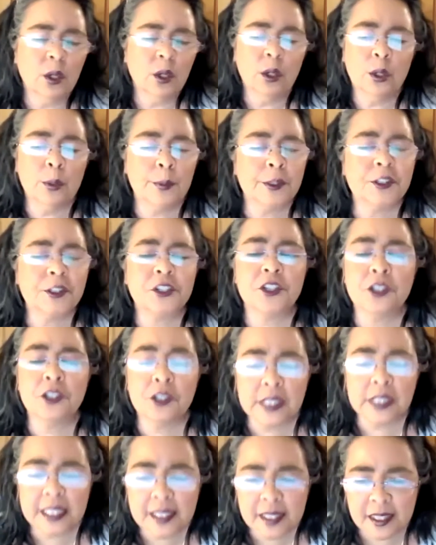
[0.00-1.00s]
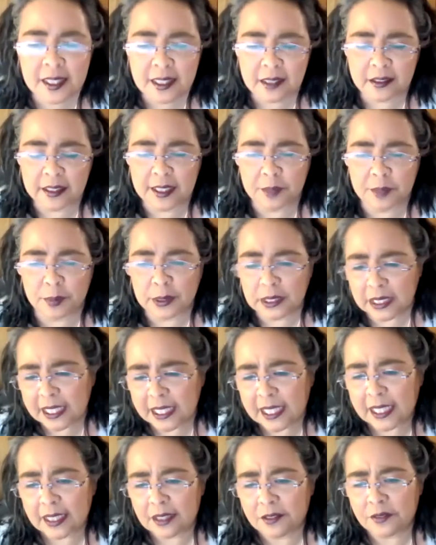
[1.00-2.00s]
who paternalistically
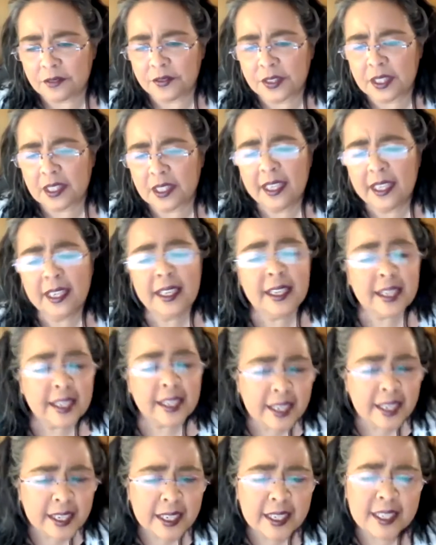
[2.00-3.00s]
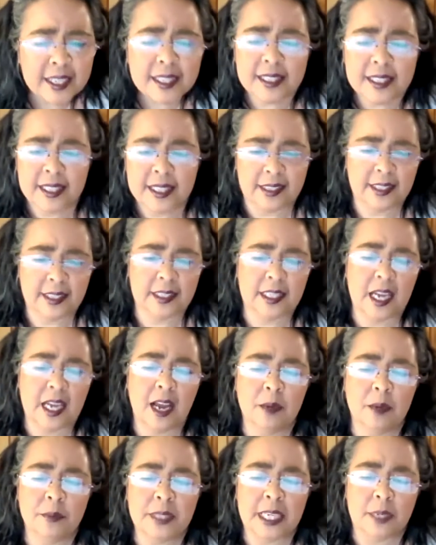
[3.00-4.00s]
believes he can set the
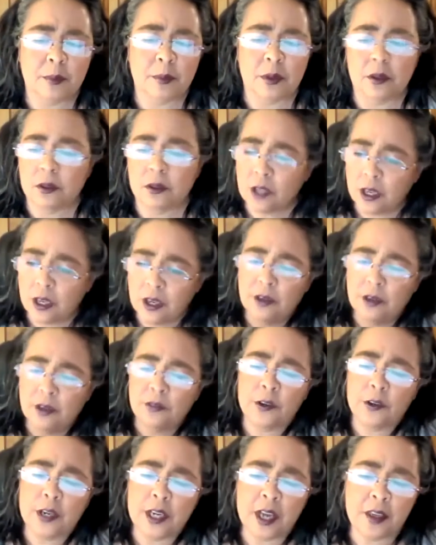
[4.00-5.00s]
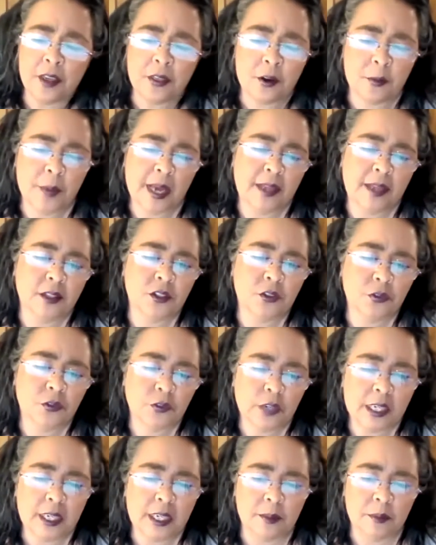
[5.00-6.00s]
timetable for another man's
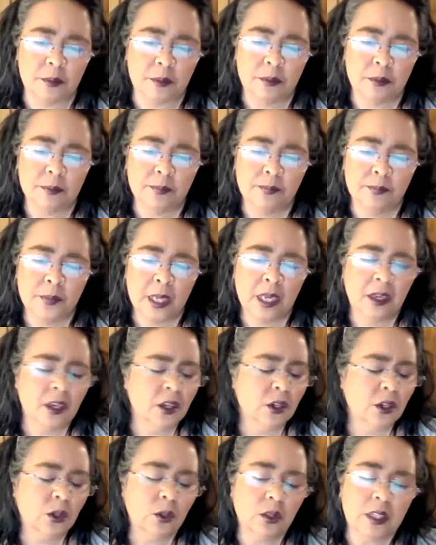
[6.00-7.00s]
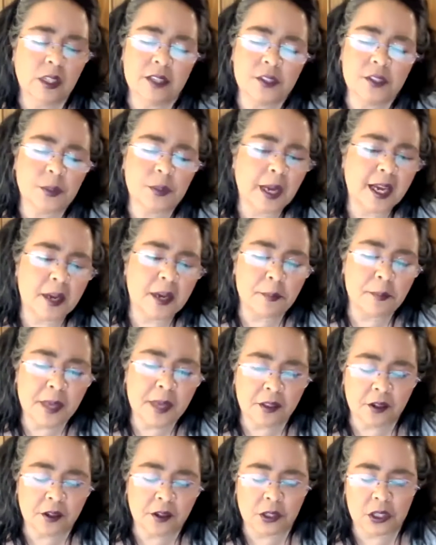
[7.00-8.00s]
freedom, who lives by a
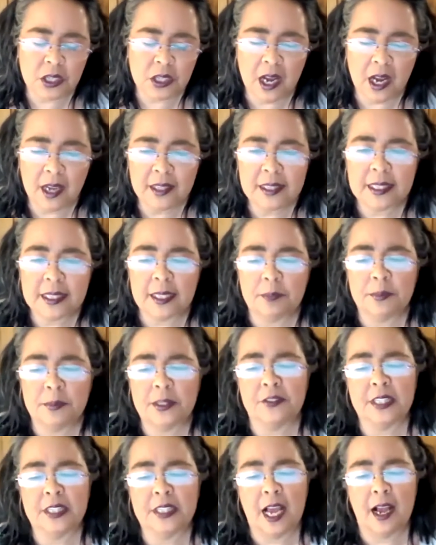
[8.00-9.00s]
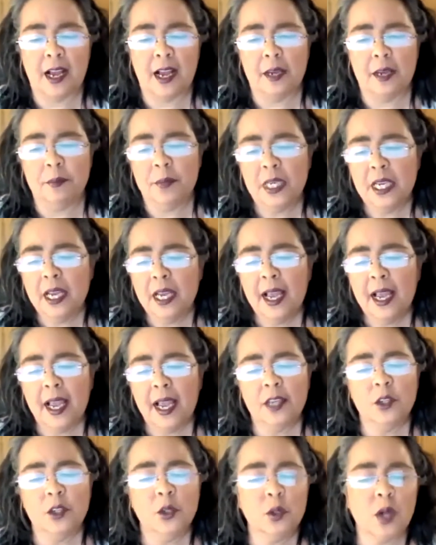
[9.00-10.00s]
mythical concept of time,
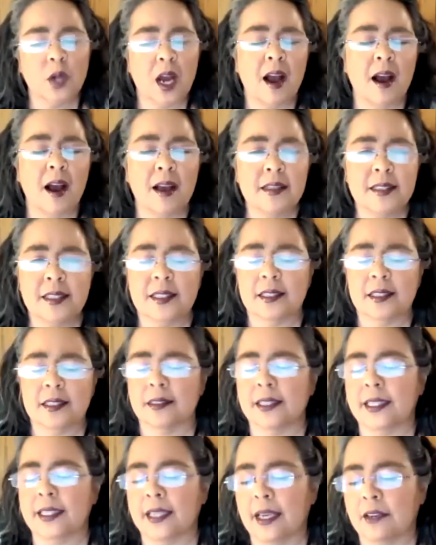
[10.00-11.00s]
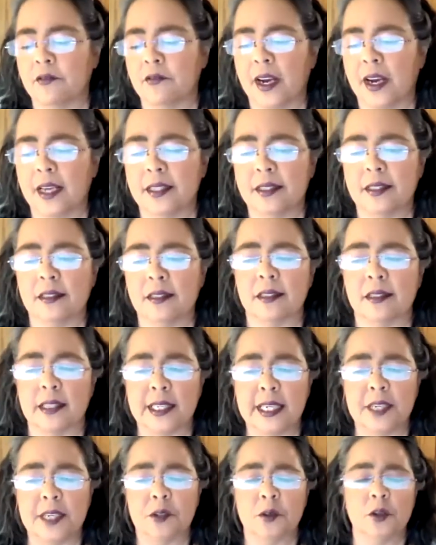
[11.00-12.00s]
and who constantly advises the
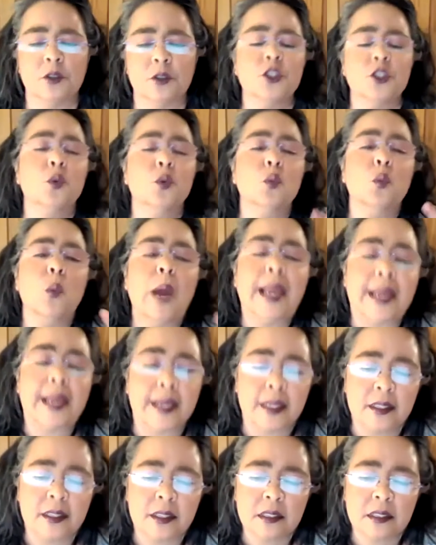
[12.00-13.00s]
Negro to wait